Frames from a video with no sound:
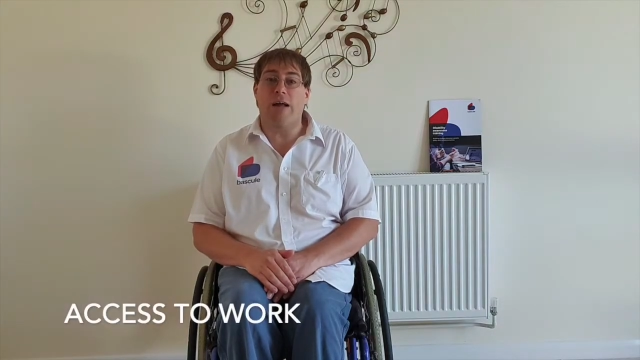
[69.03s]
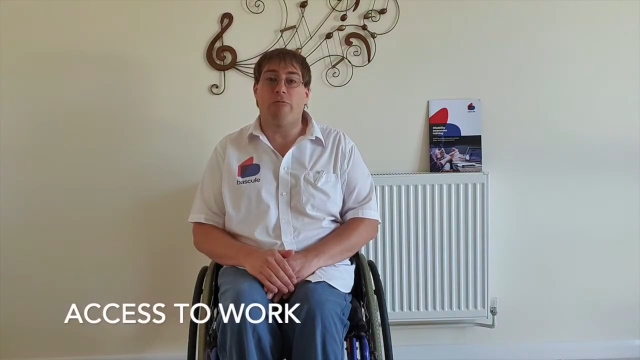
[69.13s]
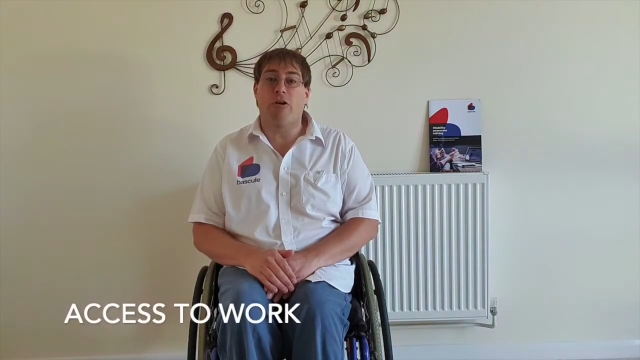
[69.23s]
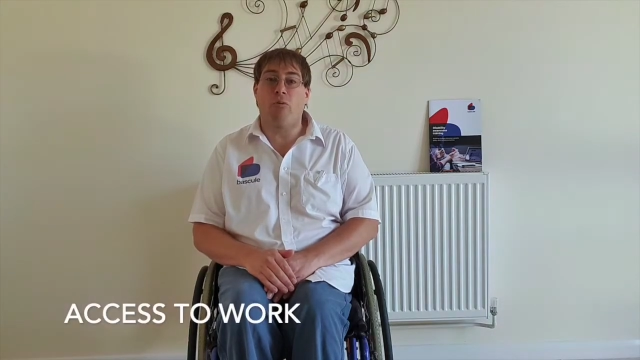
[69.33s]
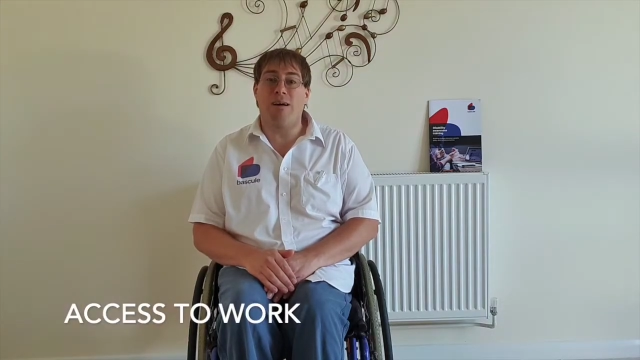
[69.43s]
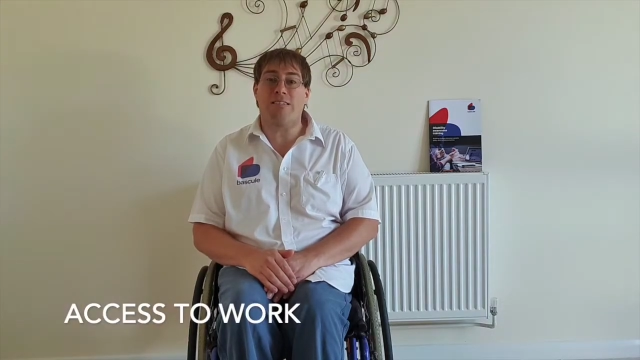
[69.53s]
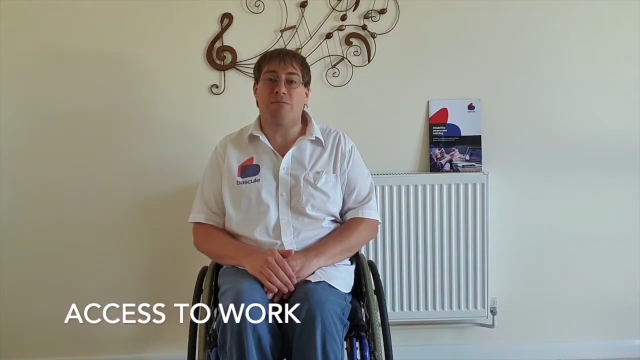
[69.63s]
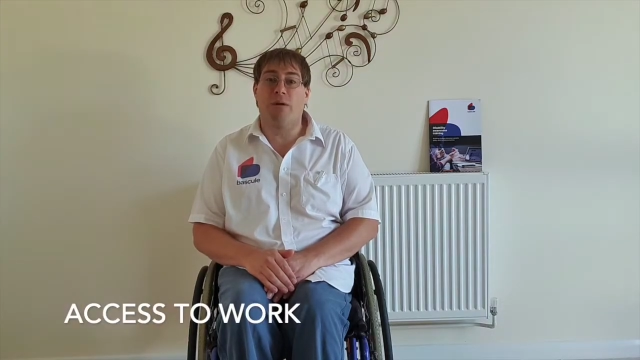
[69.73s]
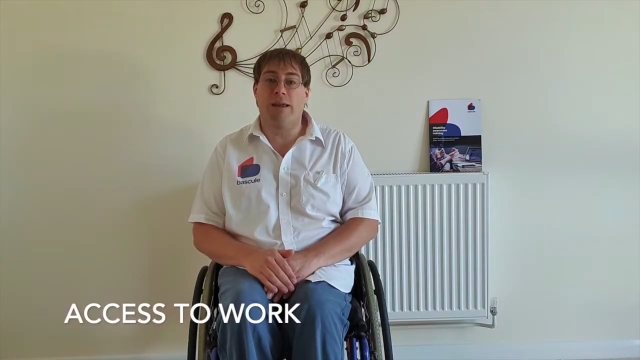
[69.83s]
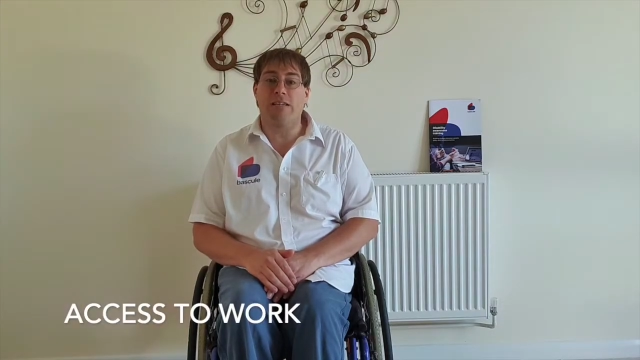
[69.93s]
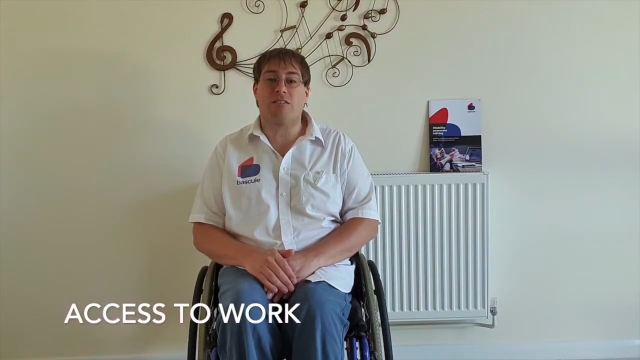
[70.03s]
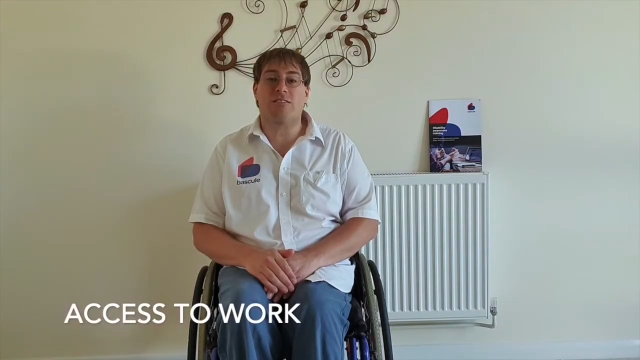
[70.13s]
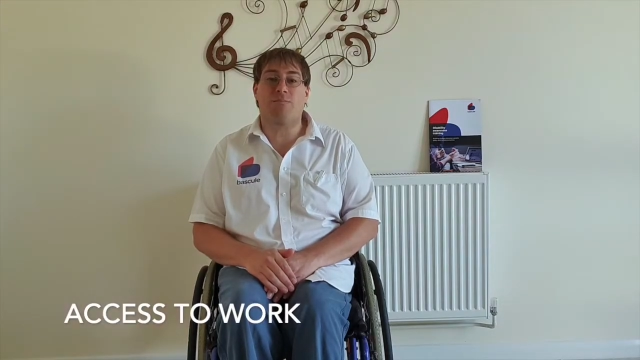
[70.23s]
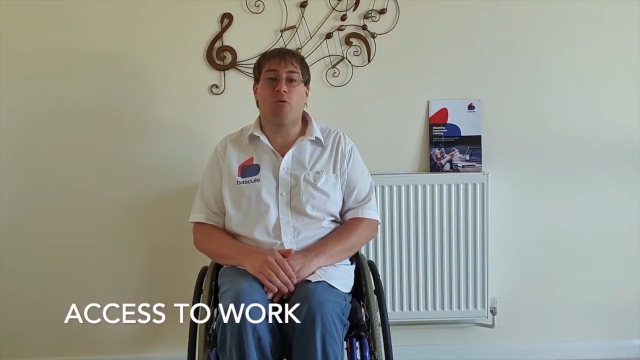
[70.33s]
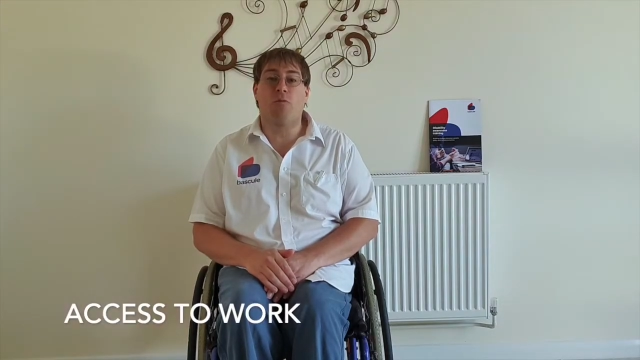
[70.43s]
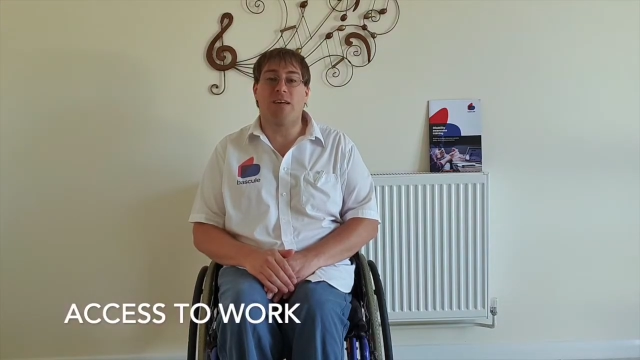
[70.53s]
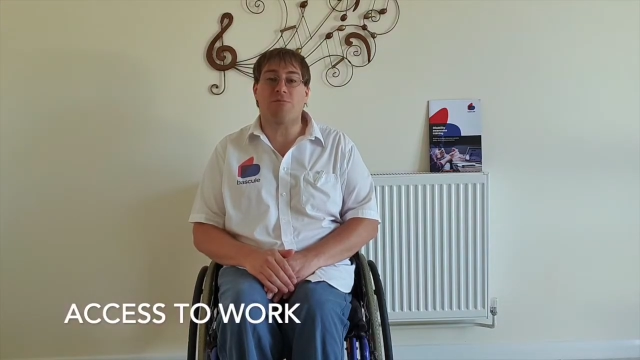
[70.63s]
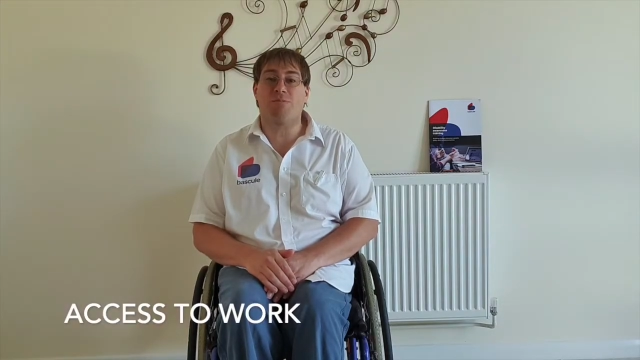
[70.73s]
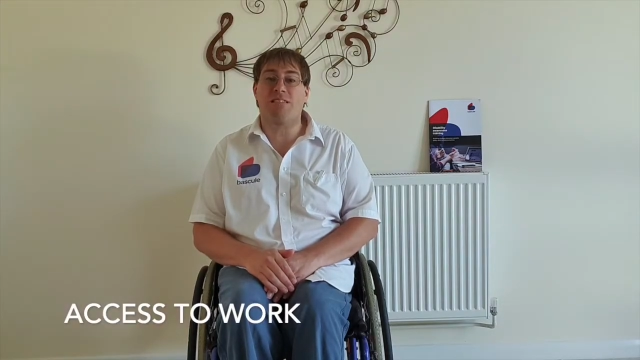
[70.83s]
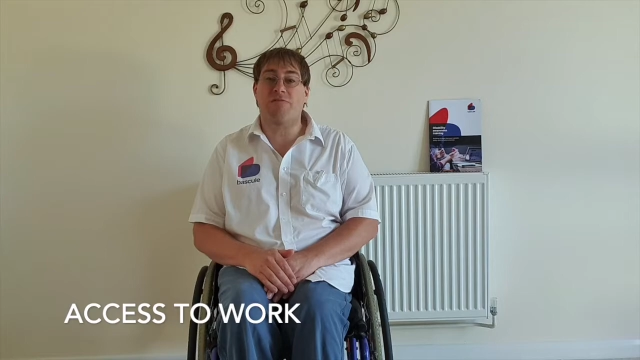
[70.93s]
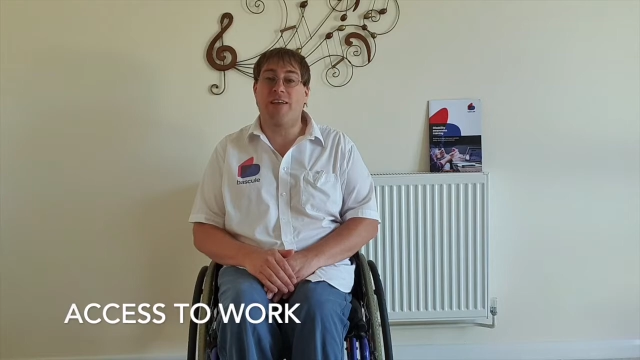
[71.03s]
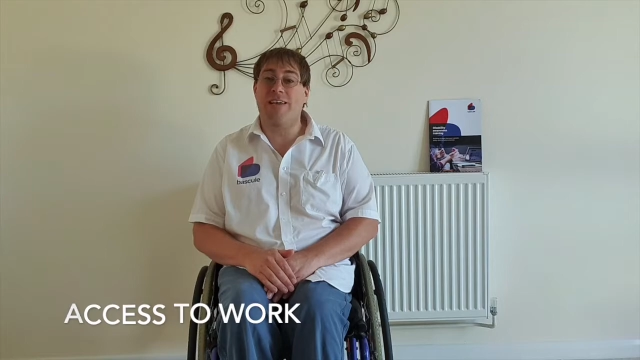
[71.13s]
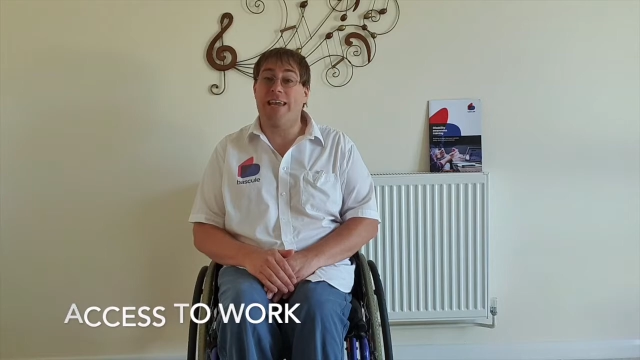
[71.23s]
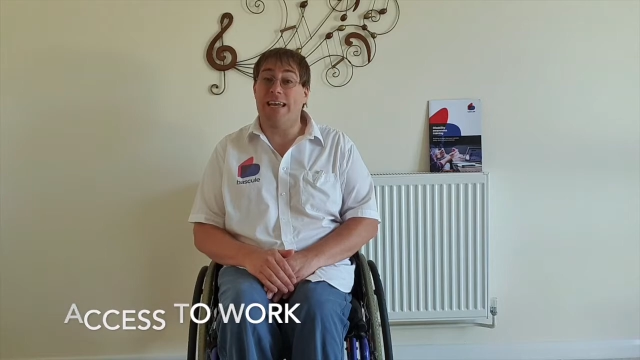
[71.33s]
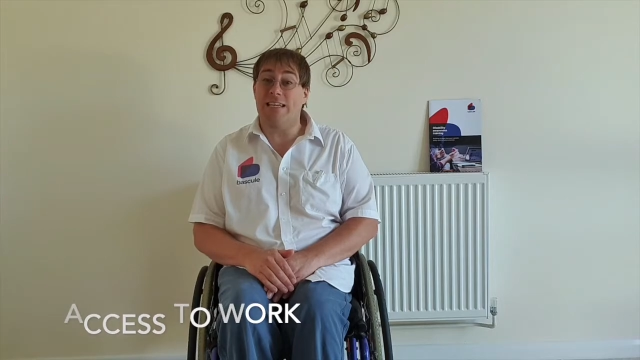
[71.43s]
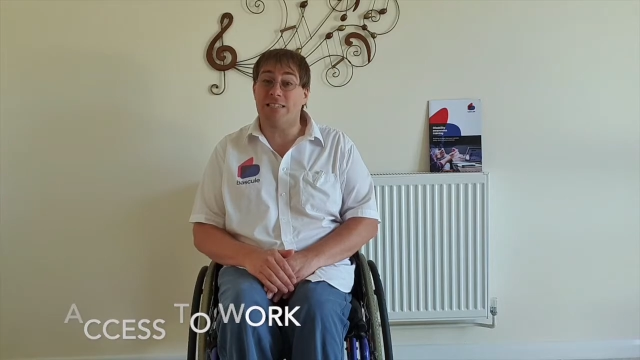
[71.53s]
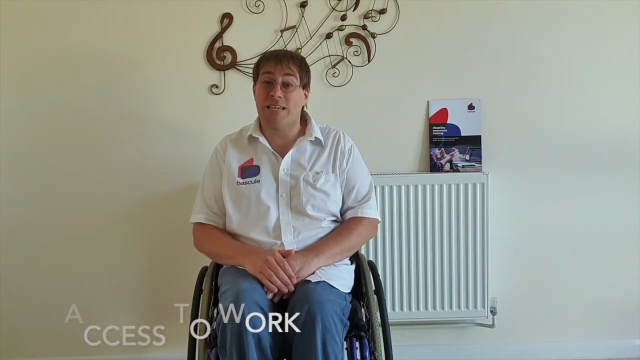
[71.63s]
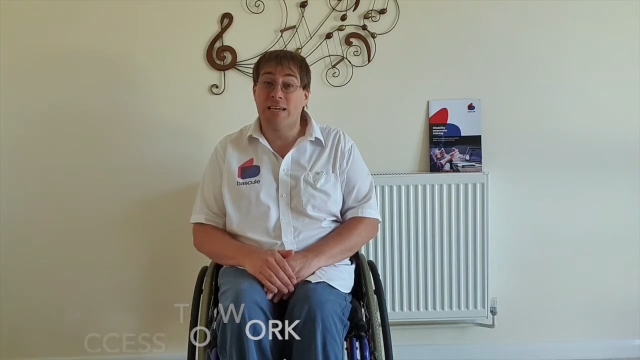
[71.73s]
and request money to support their specific needs.